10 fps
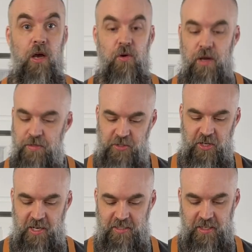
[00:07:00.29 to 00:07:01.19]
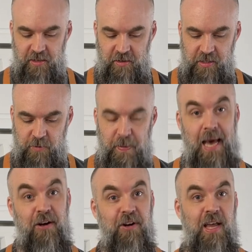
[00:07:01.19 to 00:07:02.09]
Now this cocktail is
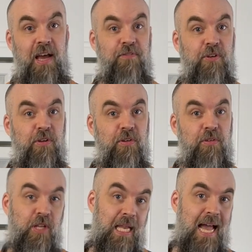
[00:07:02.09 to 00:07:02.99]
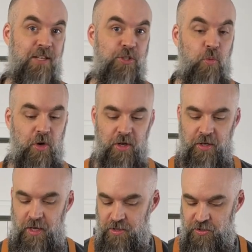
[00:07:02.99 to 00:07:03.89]
patterned after the last
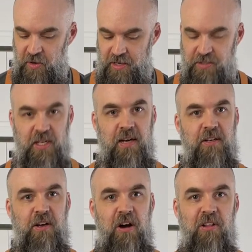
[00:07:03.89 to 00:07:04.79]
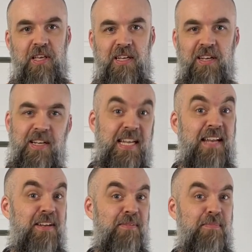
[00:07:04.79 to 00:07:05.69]
word, so I decided to call it an
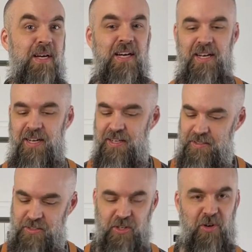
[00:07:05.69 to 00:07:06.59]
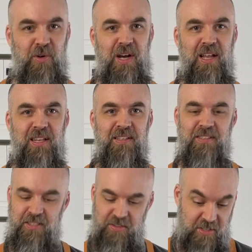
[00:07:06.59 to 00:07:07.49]
addendum.
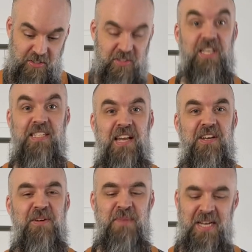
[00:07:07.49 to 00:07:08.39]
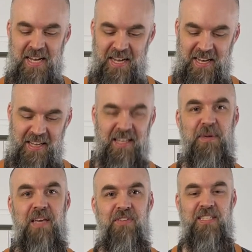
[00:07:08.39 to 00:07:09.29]
This is the addendum. Let
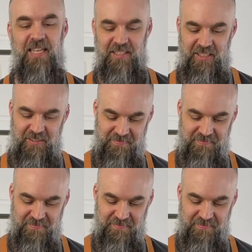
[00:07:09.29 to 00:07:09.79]
me give it a taste.